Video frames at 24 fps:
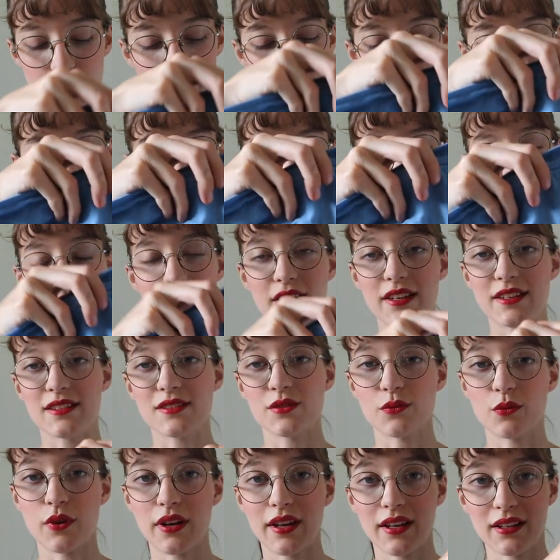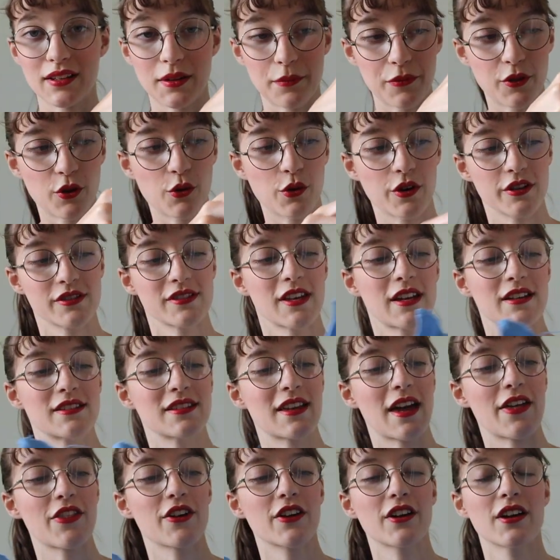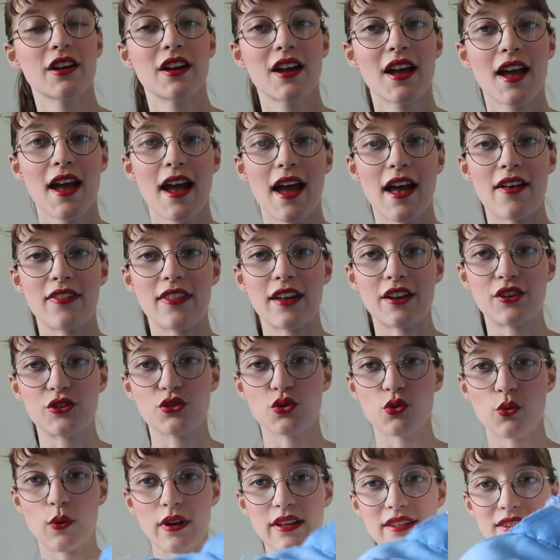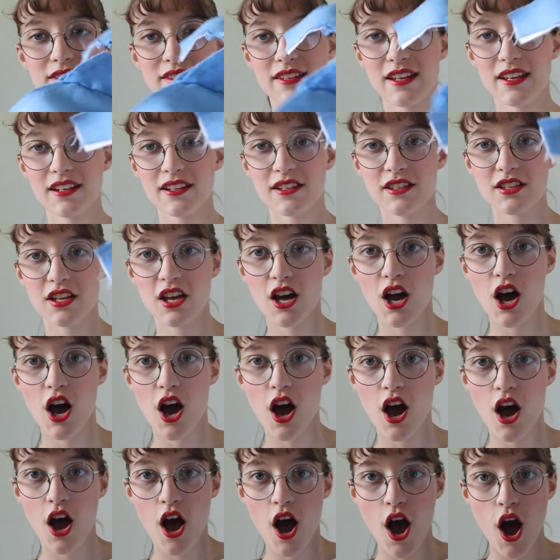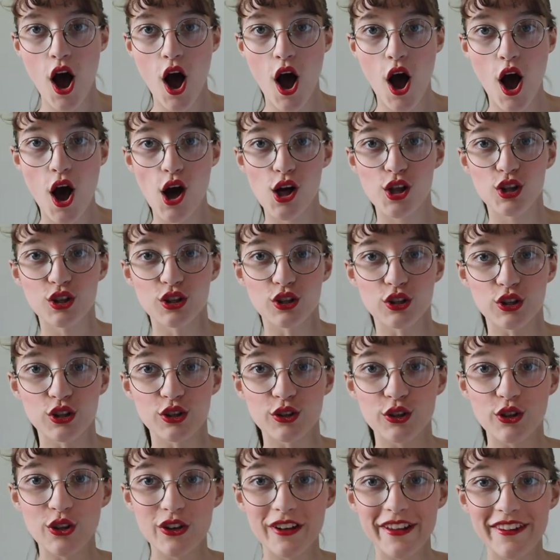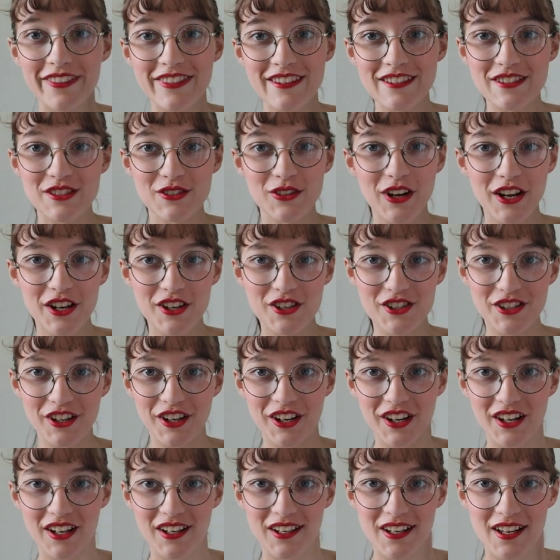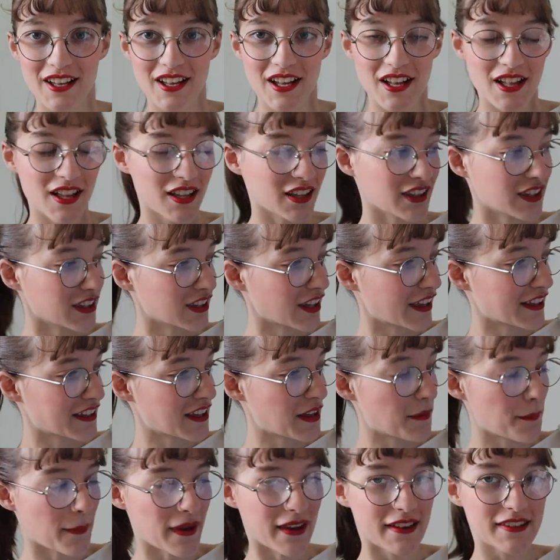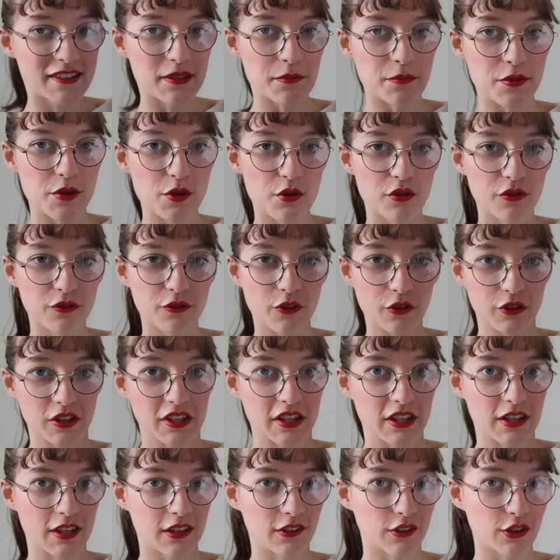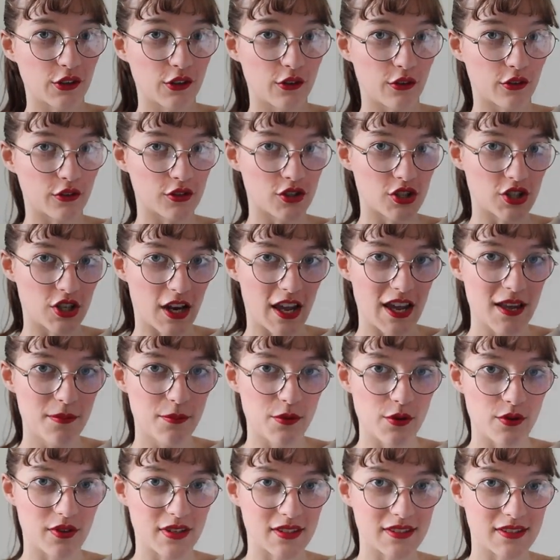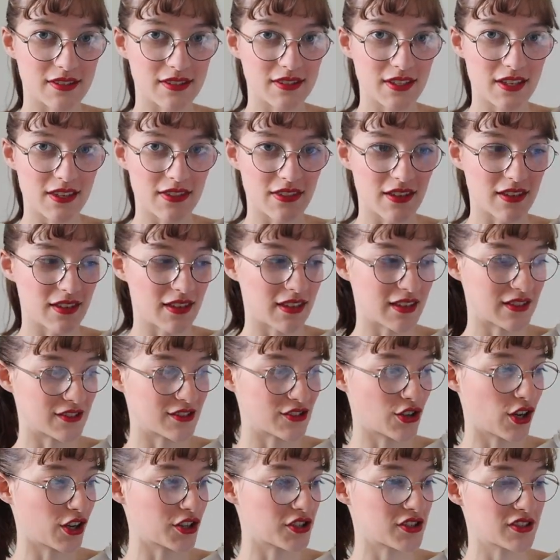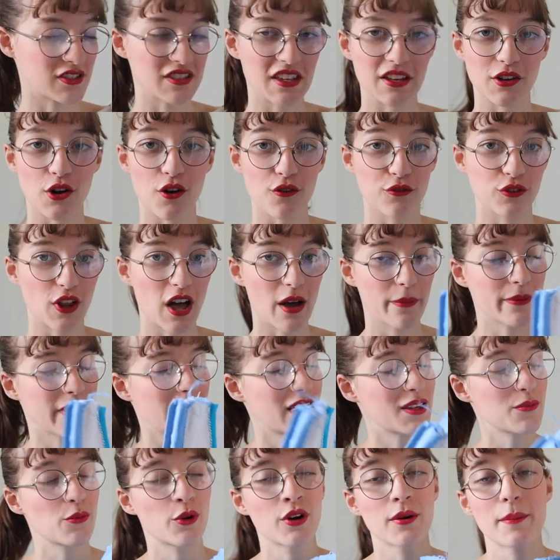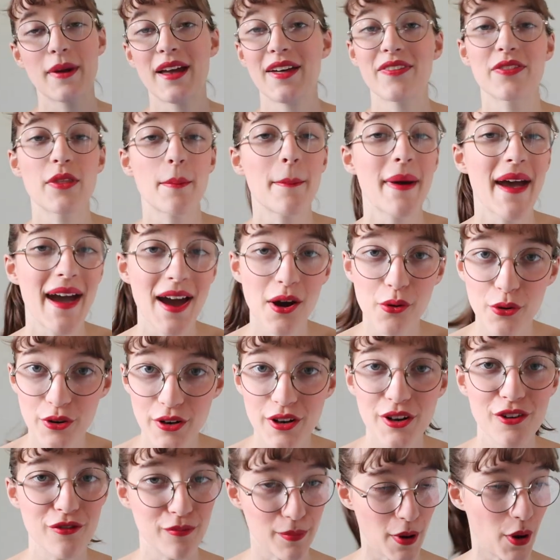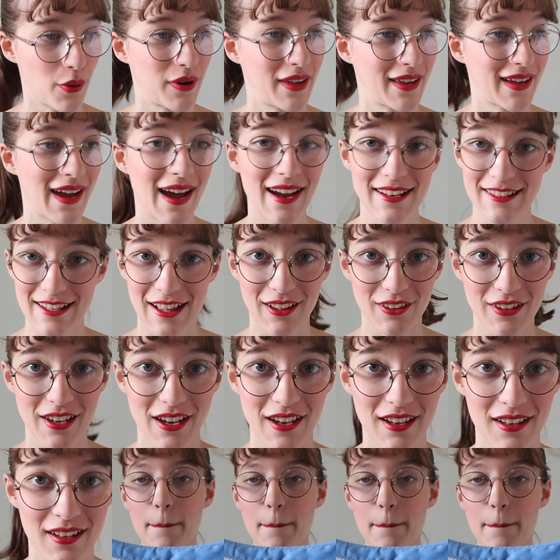really cool is when I clip the corset together and then twist it, look at the structure. Like, it makes a beautiful helical shape. You can see that it's not just like all floppy anymore, man. The power of boning, I tell ya